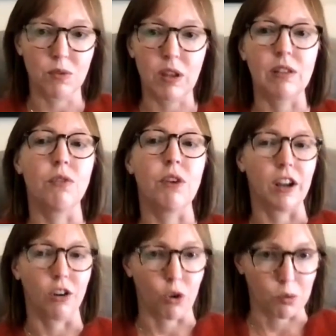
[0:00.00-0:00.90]
a
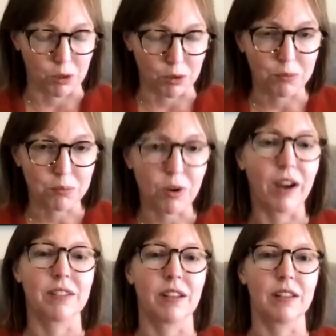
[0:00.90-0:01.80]
very normal
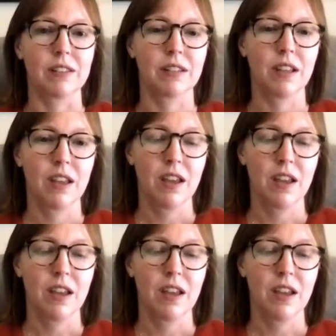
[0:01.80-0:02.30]
process.